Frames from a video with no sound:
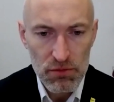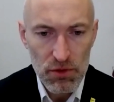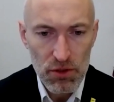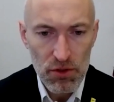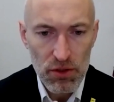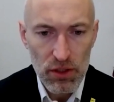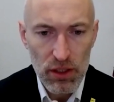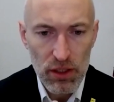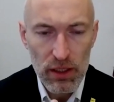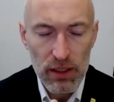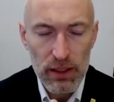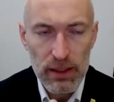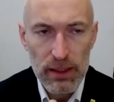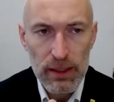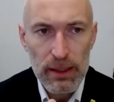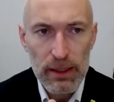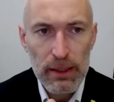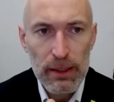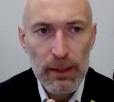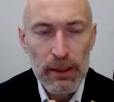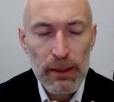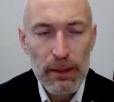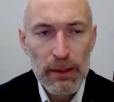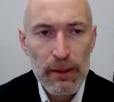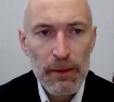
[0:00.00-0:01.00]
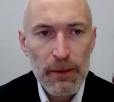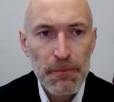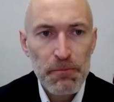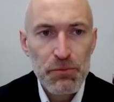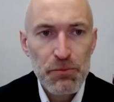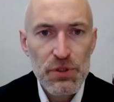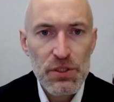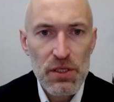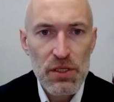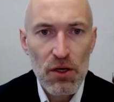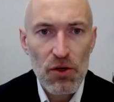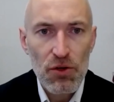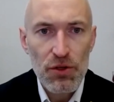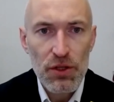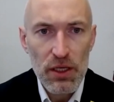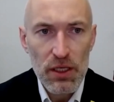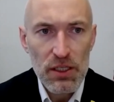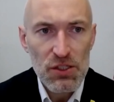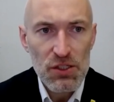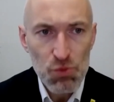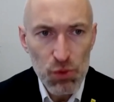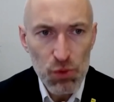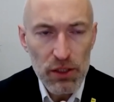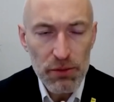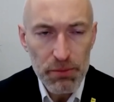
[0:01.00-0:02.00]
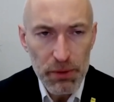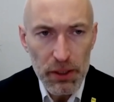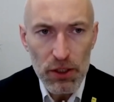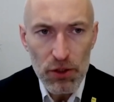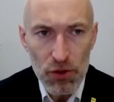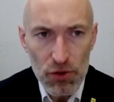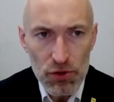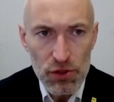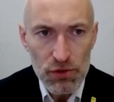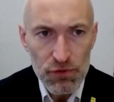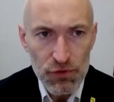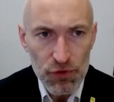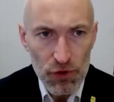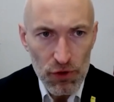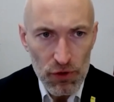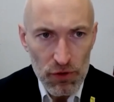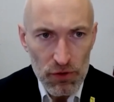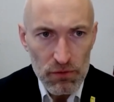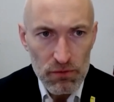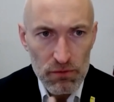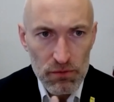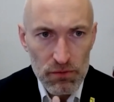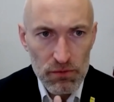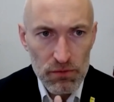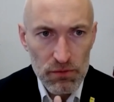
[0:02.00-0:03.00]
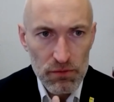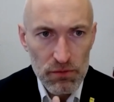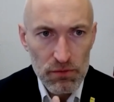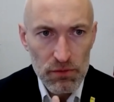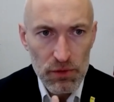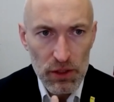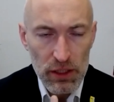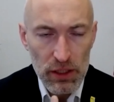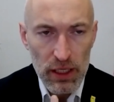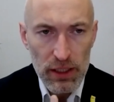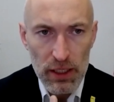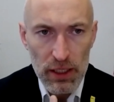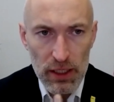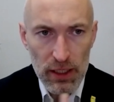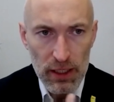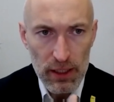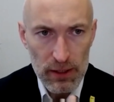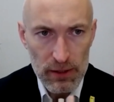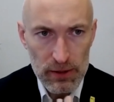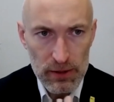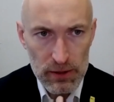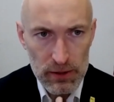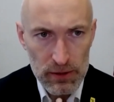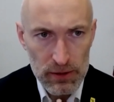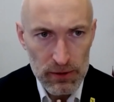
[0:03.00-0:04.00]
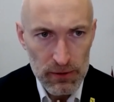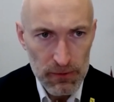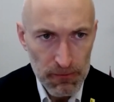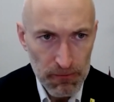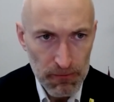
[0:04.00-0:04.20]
Okay, so these will be useful in any case.